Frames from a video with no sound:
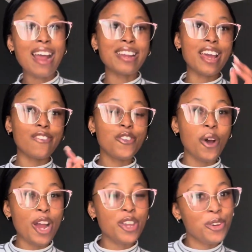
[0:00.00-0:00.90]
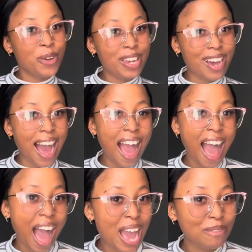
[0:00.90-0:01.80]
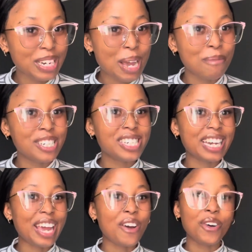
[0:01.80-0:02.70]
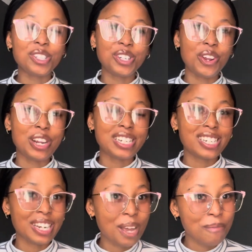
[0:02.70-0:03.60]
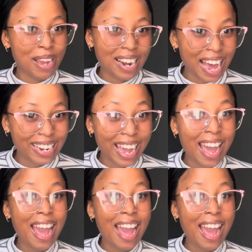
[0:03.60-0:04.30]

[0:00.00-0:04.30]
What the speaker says: And if you are new here, hi, my name is Shiné, also known as Shiné Melane,